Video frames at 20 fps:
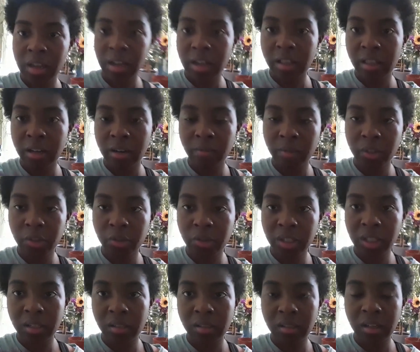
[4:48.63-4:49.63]
And then eventually
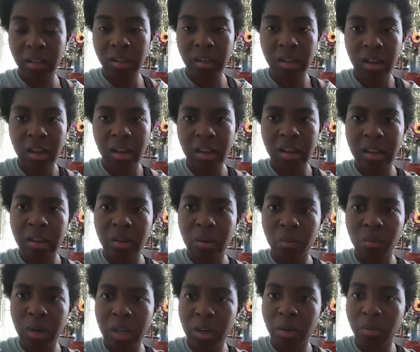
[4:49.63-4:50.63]
they decided, hey,
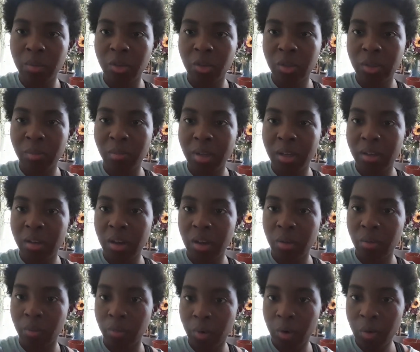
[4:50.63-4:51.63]
why don't we just make
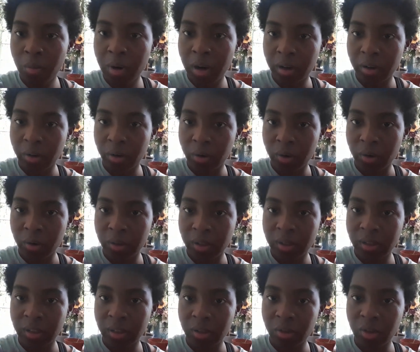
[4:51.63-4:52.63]
robot girls
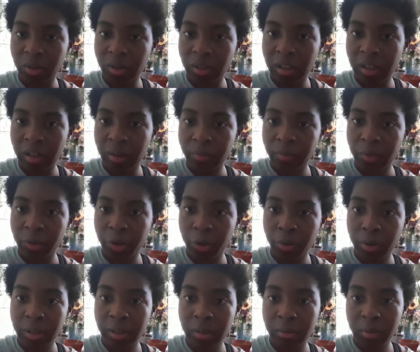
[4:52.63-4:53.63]
essentially,
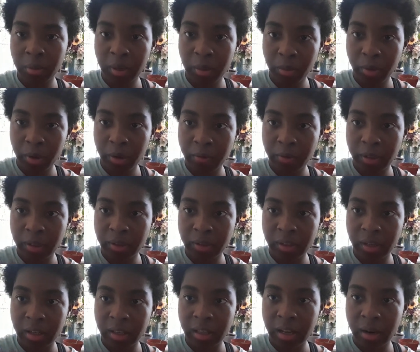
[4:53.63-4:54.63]
train them to be perfect,
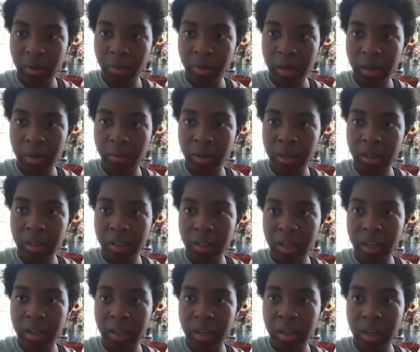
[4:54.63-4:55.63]
and that way we can
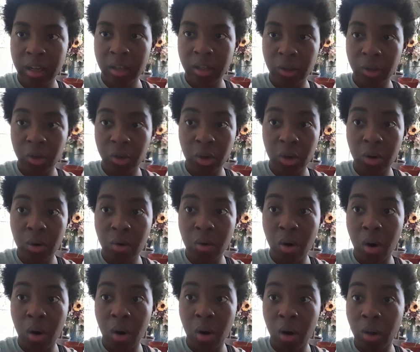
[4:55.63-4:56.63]
like show
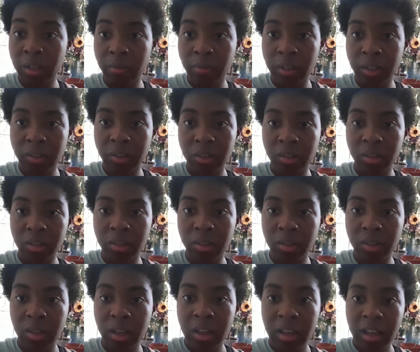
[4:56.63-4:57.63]
all the
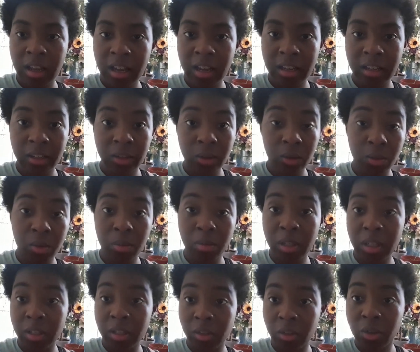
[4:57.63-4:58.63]
investors, hey, here's what we
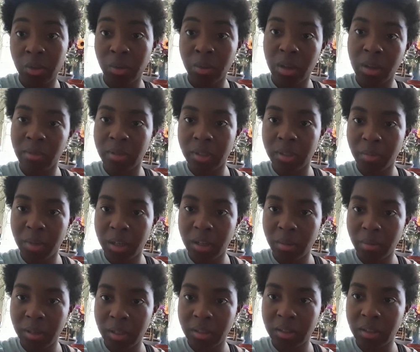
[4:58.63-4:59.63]
can do, give us money
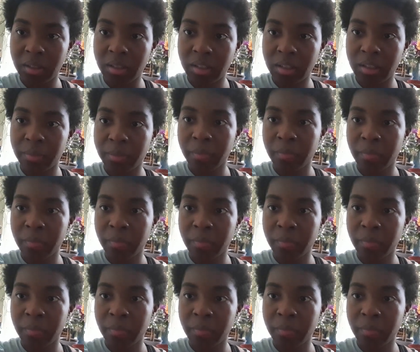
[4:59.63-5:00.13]
basically.